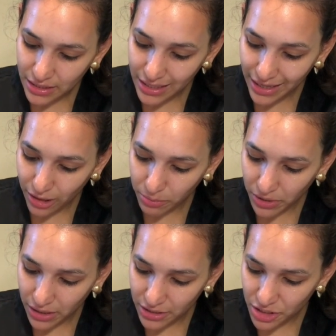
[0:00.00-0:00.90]
nail
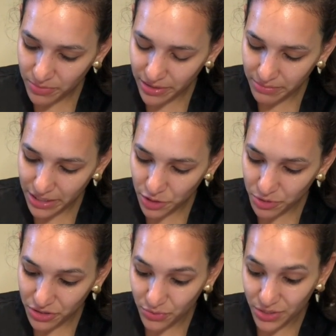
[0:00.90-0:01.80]
polish very much
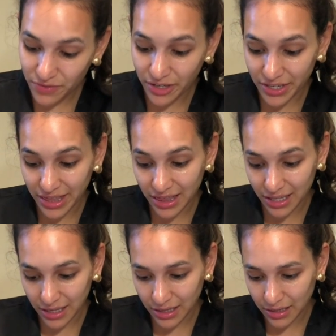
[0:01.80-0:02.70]
because it was very thick.